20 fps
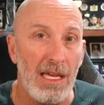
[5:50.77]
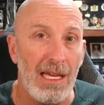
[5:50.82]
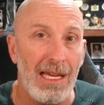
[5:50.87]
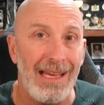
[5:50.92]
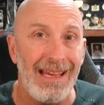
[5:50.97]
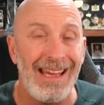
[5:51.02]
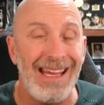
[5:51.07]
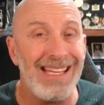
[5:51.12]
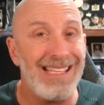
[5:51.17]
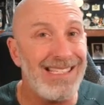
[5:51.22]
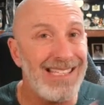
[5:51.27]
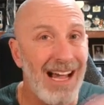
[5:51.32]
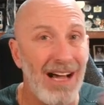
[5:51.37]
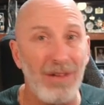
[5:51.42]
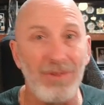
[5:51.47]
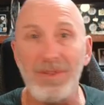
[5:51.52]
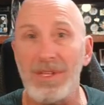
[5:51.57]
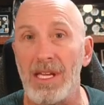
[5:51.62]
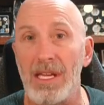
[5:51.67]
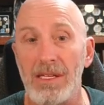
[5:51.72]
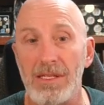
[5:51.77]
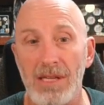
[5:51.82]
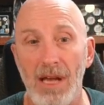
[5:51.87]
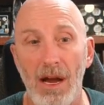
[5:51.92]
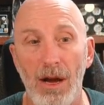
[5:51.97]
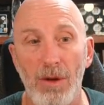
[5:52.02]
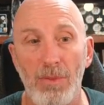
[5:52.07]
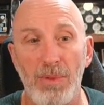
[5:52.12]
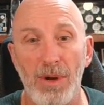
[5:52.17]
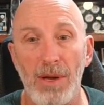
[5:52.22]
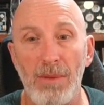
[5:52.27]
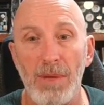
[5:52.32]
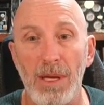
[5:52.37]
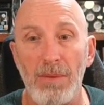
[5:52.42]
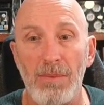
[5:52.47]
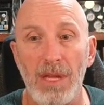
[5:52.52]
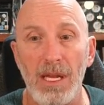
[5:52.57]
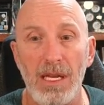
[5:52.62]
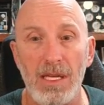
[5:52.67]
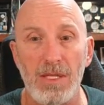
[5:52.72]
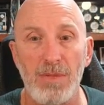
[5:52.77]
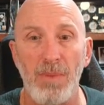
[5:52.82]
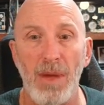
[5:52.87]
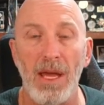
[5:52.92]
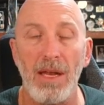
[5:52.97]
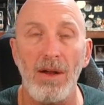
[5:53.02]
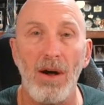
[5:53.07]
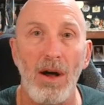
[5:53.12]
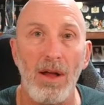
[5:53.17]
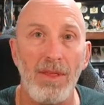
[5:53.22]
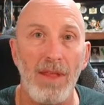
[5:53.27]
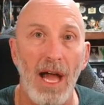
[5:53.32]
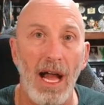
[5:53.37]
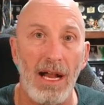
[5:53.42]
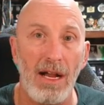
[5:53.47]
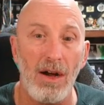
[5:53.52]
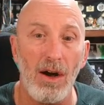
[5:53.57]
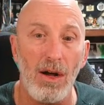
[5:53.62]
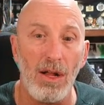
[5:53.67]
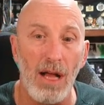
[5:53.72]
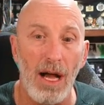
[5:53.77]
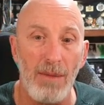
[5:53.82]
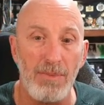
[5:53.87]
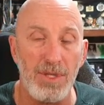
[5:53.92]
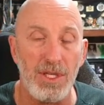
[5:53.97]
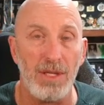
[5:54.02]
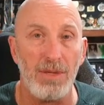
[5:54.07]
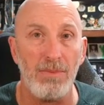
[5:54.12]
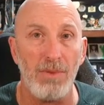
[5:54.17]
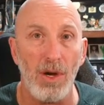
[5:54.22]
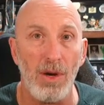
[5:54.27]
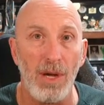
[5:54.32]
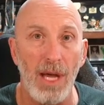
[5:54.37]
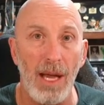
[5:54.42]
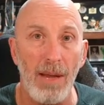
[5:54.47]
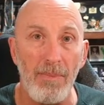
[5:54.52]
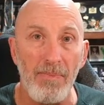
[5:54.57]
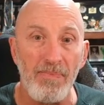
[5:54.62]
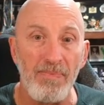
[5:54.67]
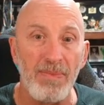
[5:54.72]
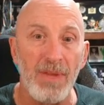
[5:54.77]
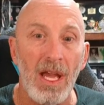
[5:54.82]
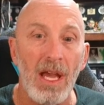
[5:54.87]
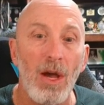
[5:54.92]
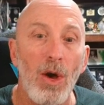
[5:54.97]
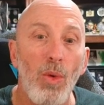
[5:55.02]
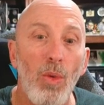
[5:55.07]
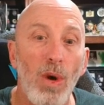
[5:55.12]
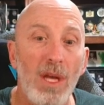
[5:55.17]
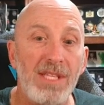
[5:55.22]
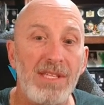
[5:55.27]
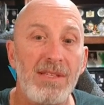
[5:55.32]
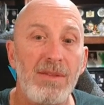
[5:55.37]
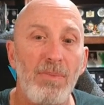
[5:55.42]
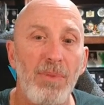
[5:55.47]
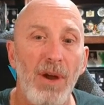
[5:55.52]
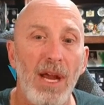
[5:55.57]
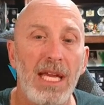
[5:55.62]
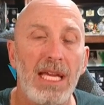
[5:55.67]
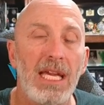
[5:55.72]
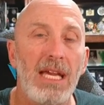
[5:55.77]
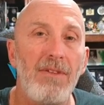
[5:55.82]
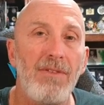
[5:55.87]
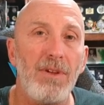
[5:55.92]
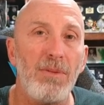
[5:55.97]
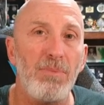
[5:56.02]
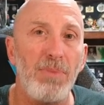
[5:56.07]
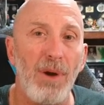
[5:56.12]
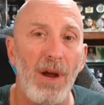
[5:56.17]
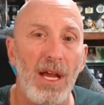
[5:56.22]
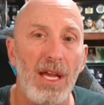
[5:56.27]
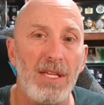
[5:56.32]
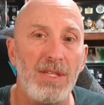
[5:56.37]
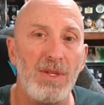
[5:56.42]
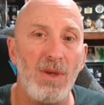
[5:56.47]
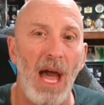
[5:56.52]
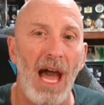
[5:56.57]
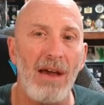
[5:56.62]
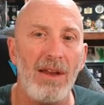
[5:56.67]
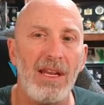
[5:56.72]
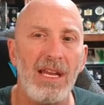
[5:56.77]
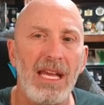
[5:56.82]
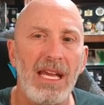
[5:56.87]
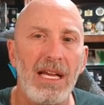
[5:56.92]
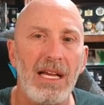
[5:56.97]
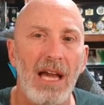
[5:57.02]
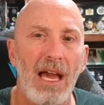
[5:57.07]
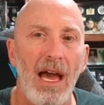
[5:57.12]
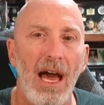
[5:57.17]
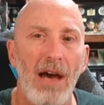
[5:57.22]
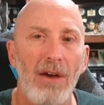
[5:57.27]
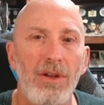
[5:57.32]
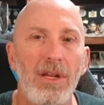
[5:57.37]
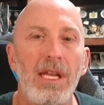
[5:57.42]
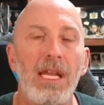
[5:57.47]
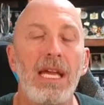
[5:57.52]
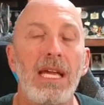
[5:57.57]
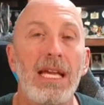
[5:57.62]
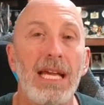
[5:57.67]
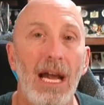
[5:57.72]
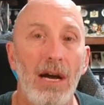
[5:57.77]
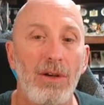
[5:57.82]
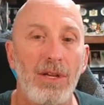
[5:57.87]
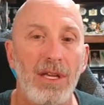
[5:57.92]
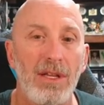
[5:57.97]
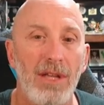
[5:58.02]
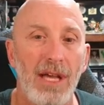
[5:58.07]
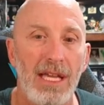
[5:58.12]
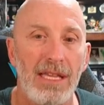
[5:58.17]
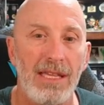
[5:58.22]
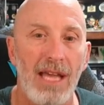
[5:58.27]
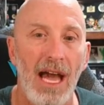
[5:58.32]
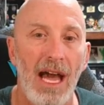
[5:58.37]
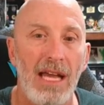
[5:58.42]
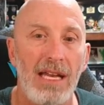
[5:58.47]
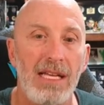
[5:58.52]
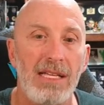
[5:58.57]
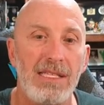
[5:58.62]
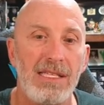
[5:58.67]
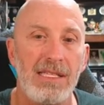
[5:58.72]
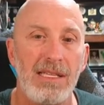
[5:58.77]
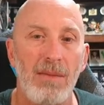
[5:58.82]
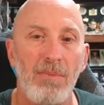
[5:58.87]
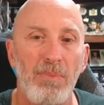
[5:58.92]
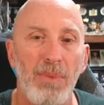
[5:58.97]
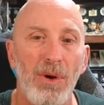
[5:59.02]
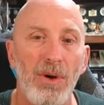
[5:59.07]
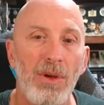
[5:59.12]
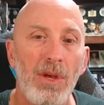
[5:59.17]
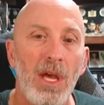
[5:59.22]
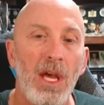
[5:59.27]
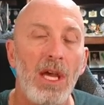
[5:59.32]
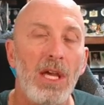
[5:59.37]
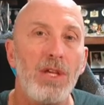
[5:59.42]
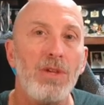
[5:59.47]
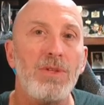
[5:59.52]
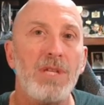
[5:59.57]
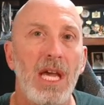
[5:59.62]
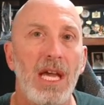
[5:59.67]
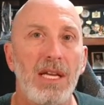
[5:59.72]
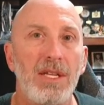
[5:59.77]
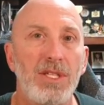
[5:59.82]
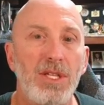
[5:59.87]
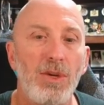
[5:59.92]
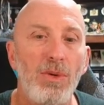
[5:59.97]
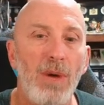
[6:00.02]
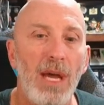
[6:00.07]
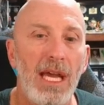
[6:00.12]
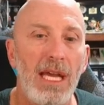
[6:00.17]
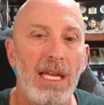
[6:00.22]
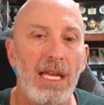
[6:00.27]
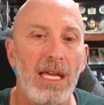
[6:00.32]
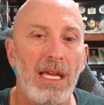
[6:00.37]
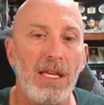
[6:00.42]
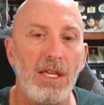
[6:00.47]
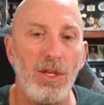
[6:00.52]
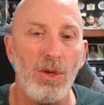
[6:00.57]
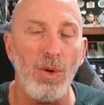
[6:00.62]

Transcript: he's out the entire premium that he spent on that call option. Okay. What's the break-even price? How did he calculate that? It's simple. You take 280, you